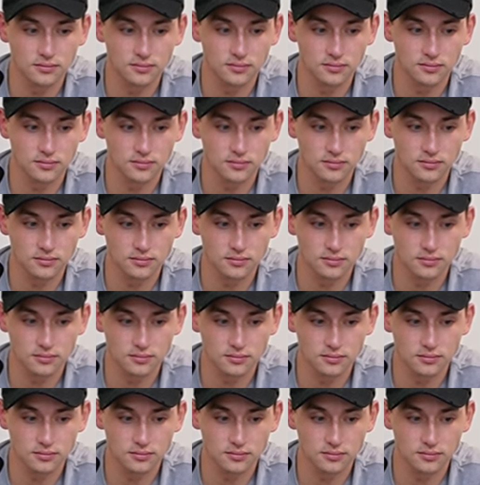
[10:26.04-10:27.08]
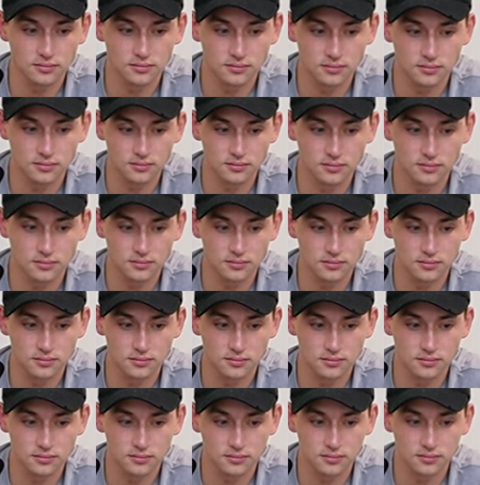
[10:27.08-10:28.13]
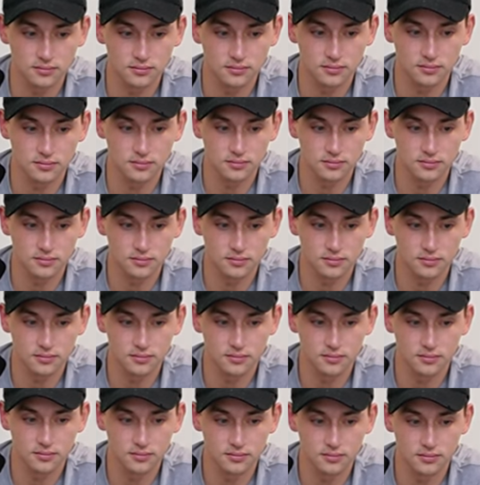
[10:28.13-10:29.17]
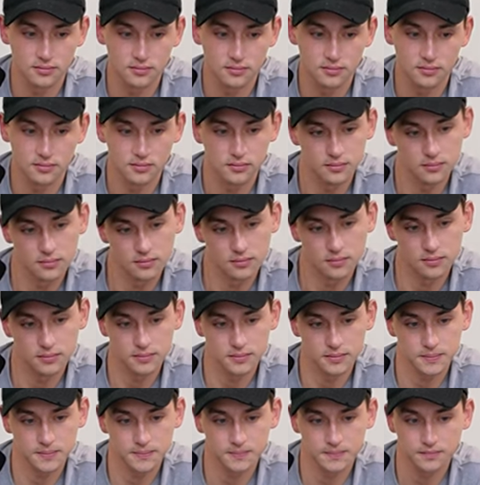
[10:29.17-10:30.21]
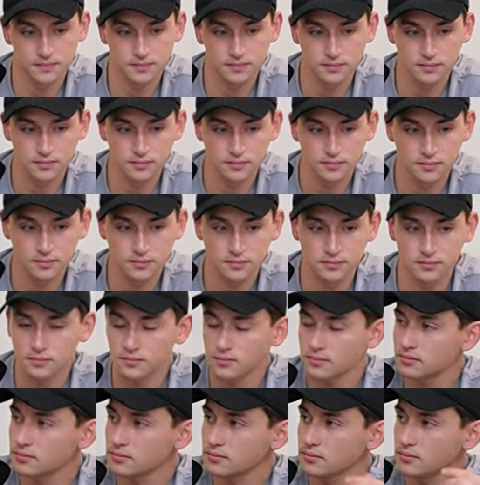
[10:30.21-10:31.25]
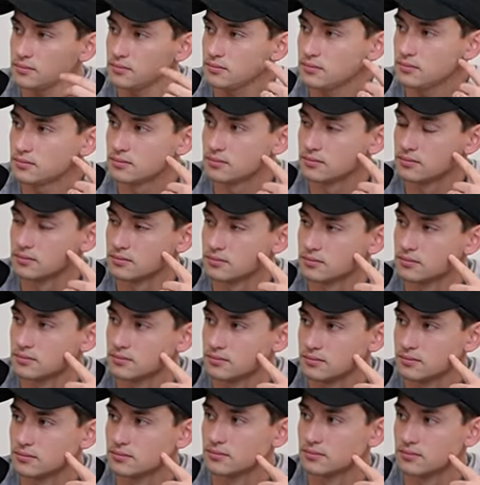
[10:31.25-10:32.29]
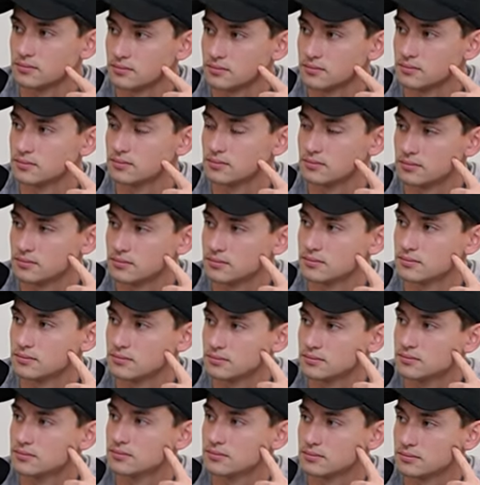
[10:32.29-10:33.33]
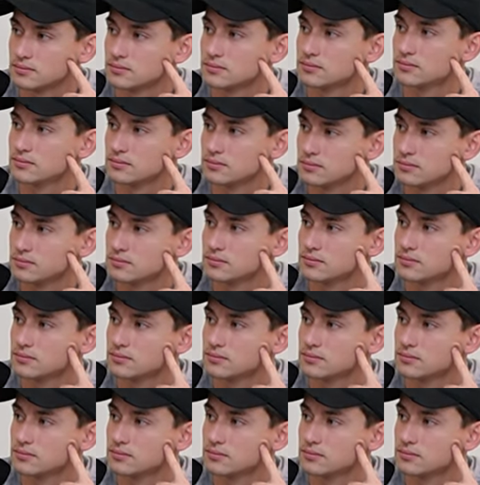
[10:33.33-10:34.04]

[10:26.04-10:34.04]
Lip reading: [no speech]